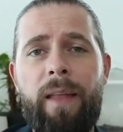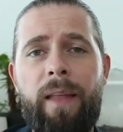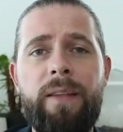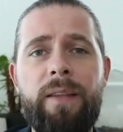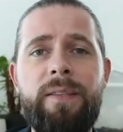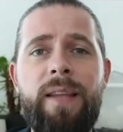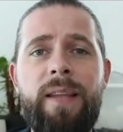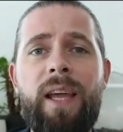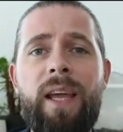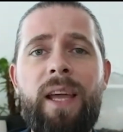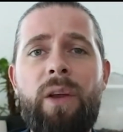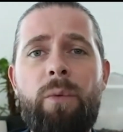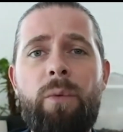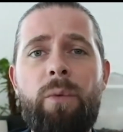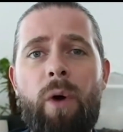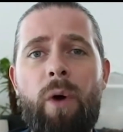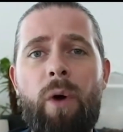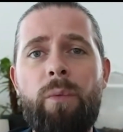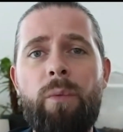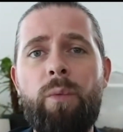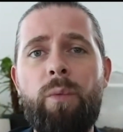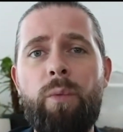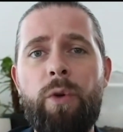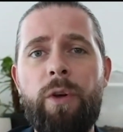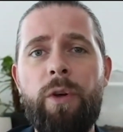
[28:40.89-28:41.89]
The second
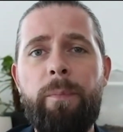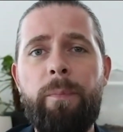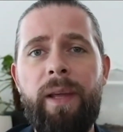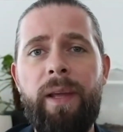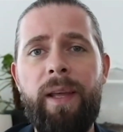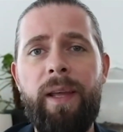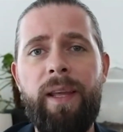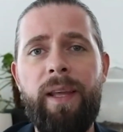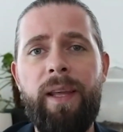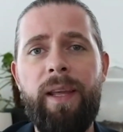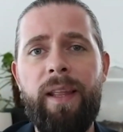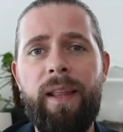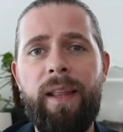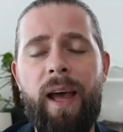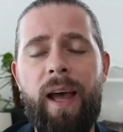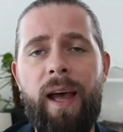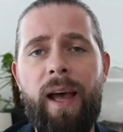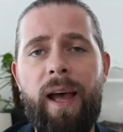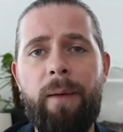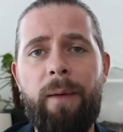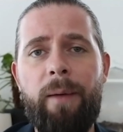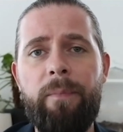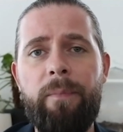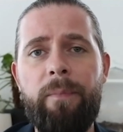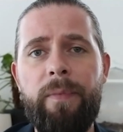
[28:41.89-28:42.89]
one would be
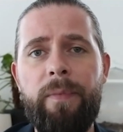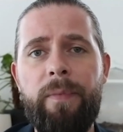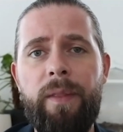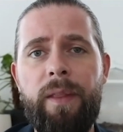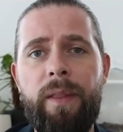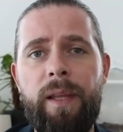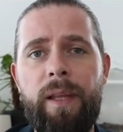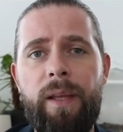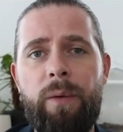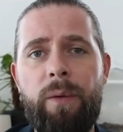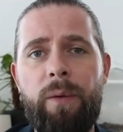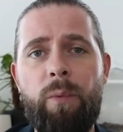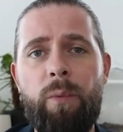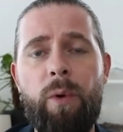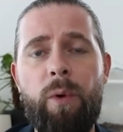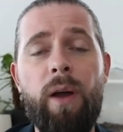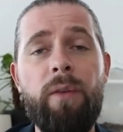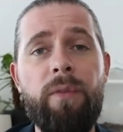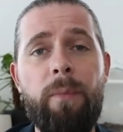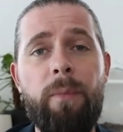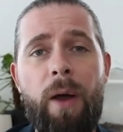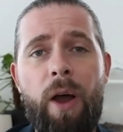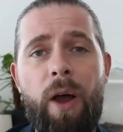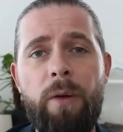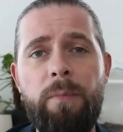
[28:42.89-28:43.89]
the work
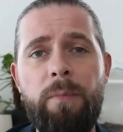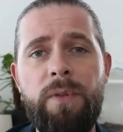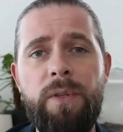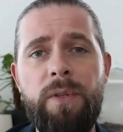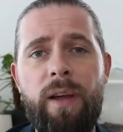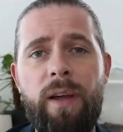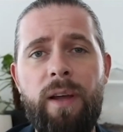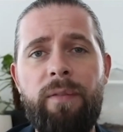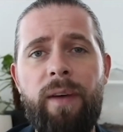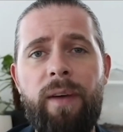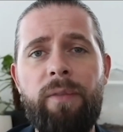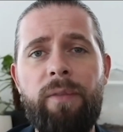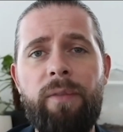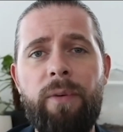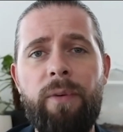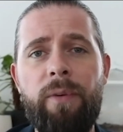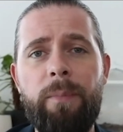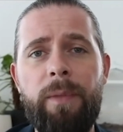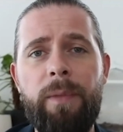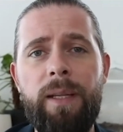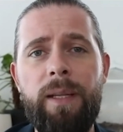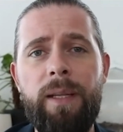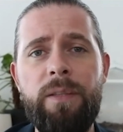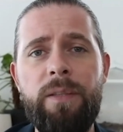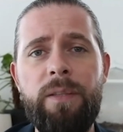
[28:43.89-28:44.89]
from home survey from
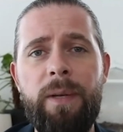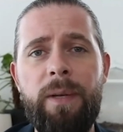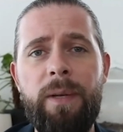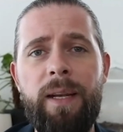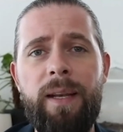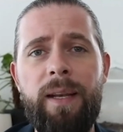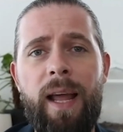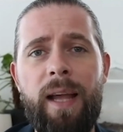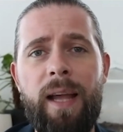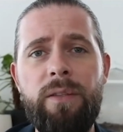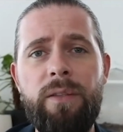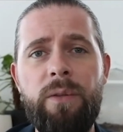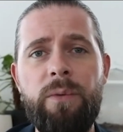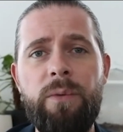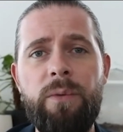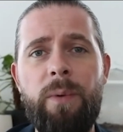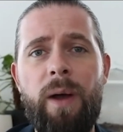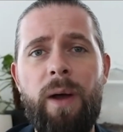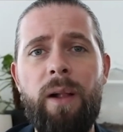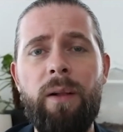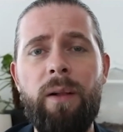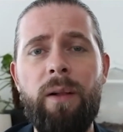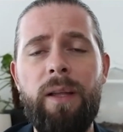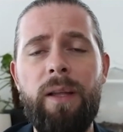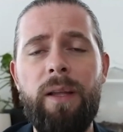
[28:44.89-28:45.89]
the Leesman Index as
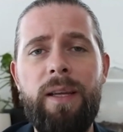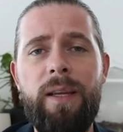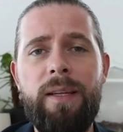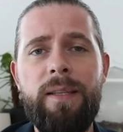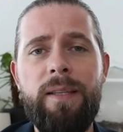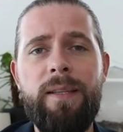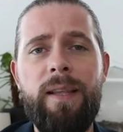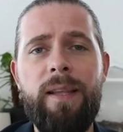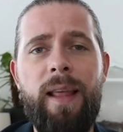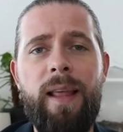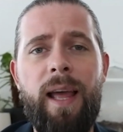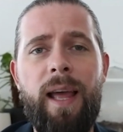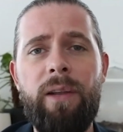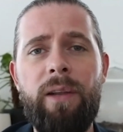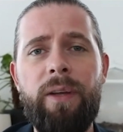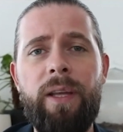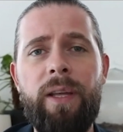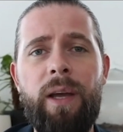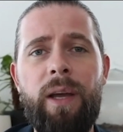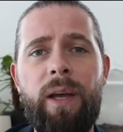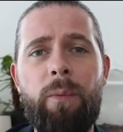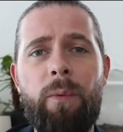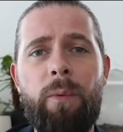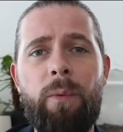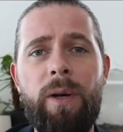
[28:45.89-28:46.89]
well. So they're
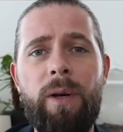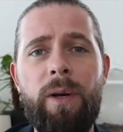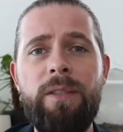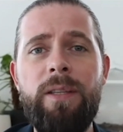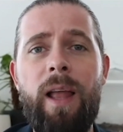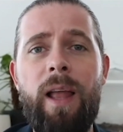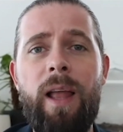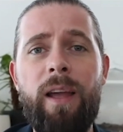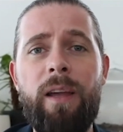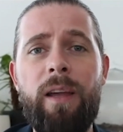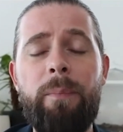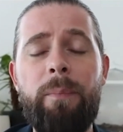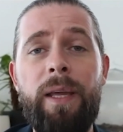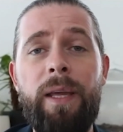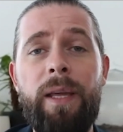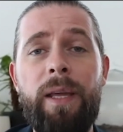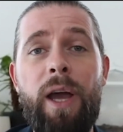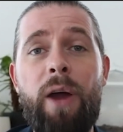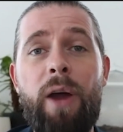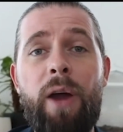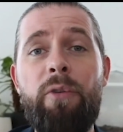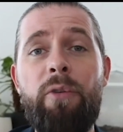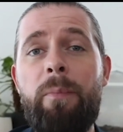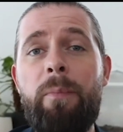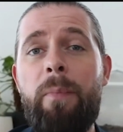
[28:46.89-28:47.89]
looking at what it's like being
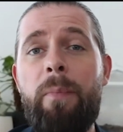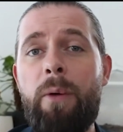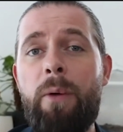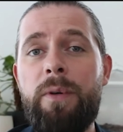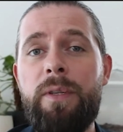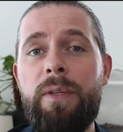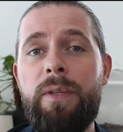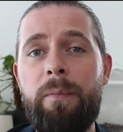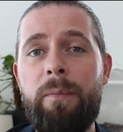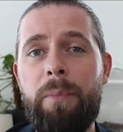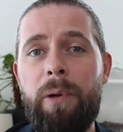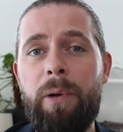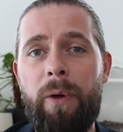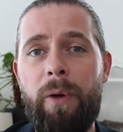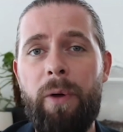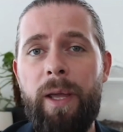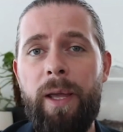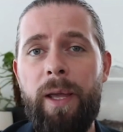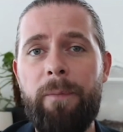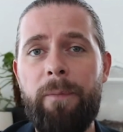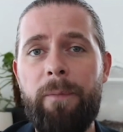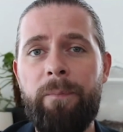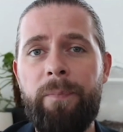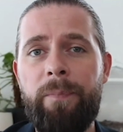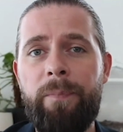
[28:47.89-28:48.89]
a remote
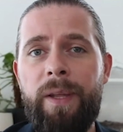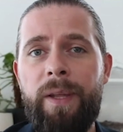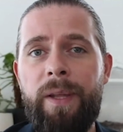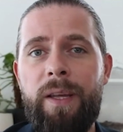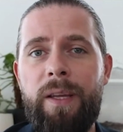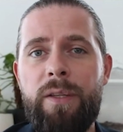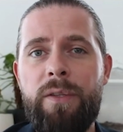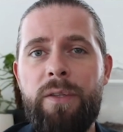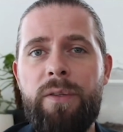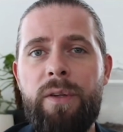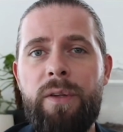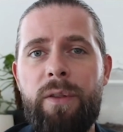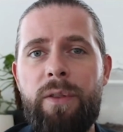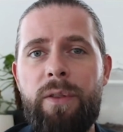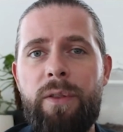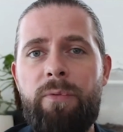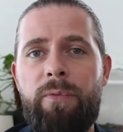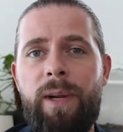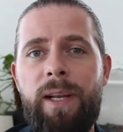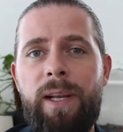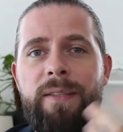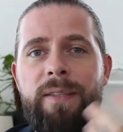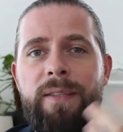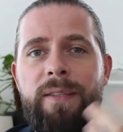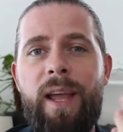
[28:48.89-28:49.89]
employee. So the
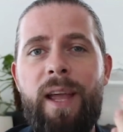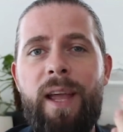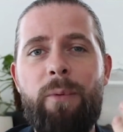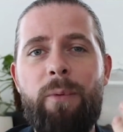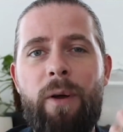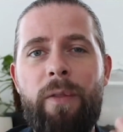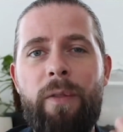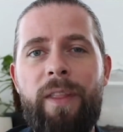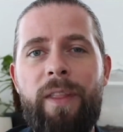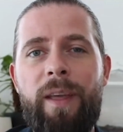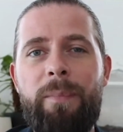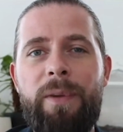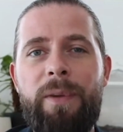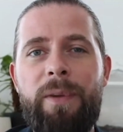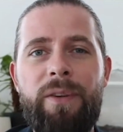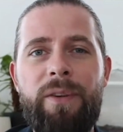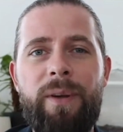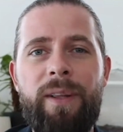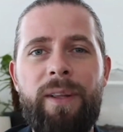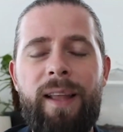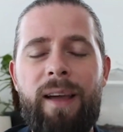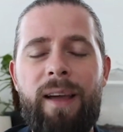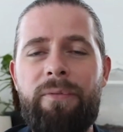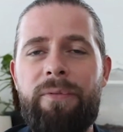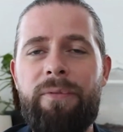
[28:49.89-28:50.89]
real estate one, they've been
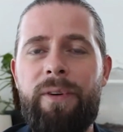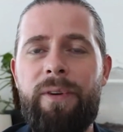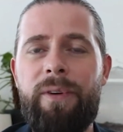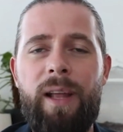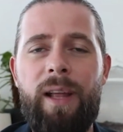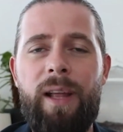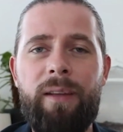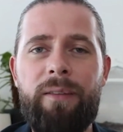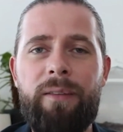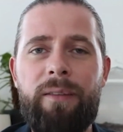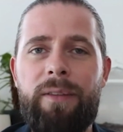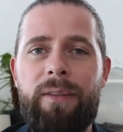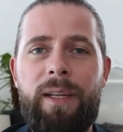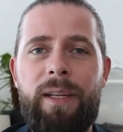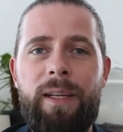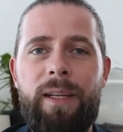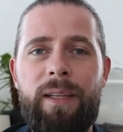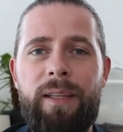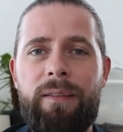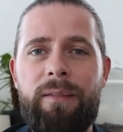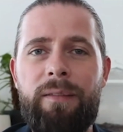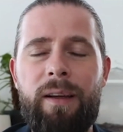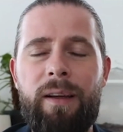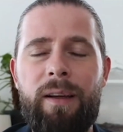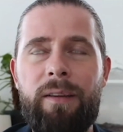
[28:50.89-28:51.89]
doing that for like
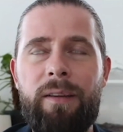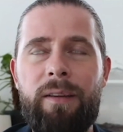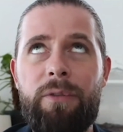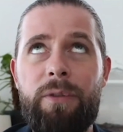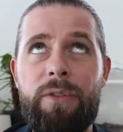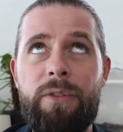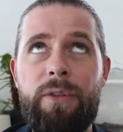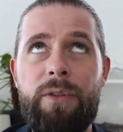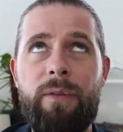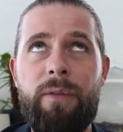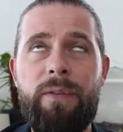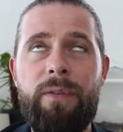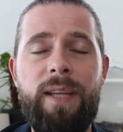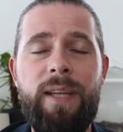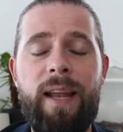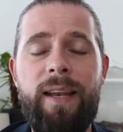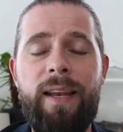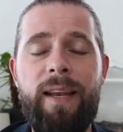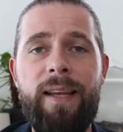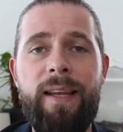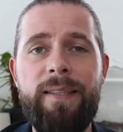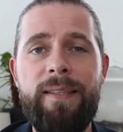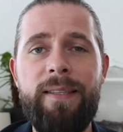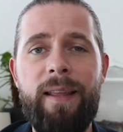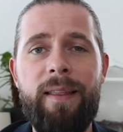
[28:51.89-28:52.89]
nearly just over 10
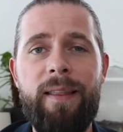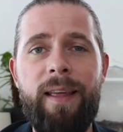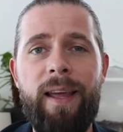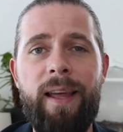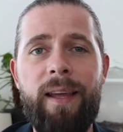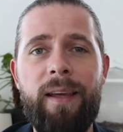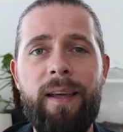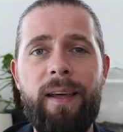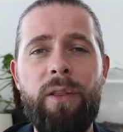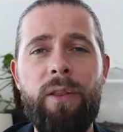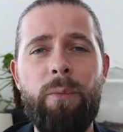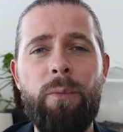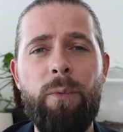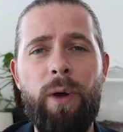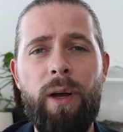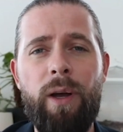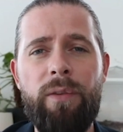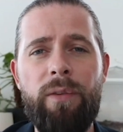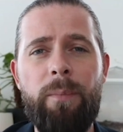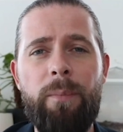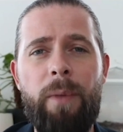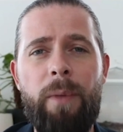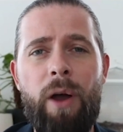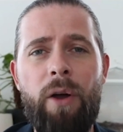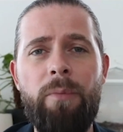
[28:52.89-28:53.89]
years, I think. The work
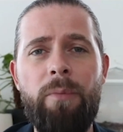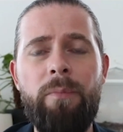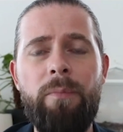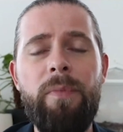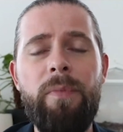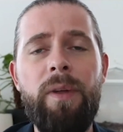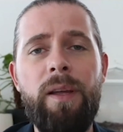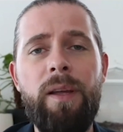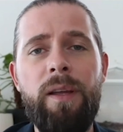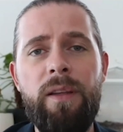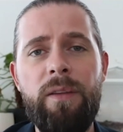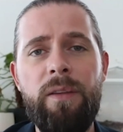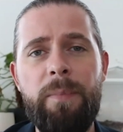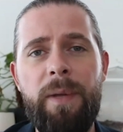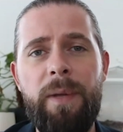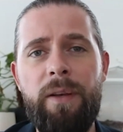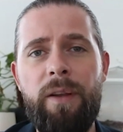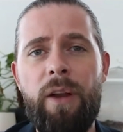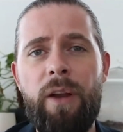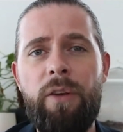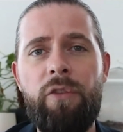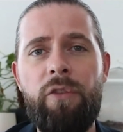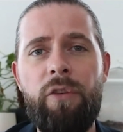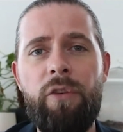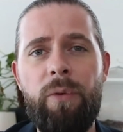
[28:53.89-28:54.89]
from home has been
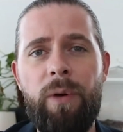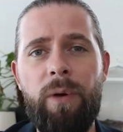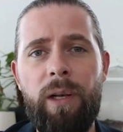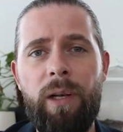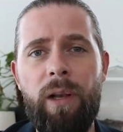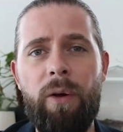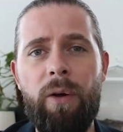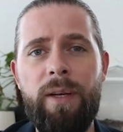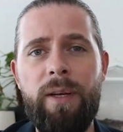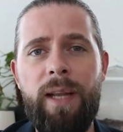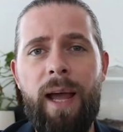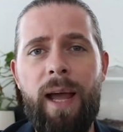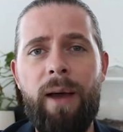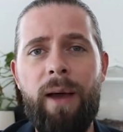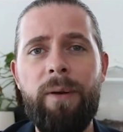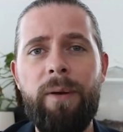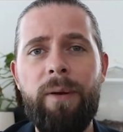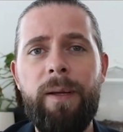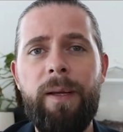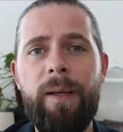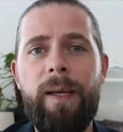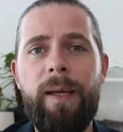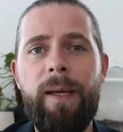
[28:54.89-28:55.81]
done during lockdown.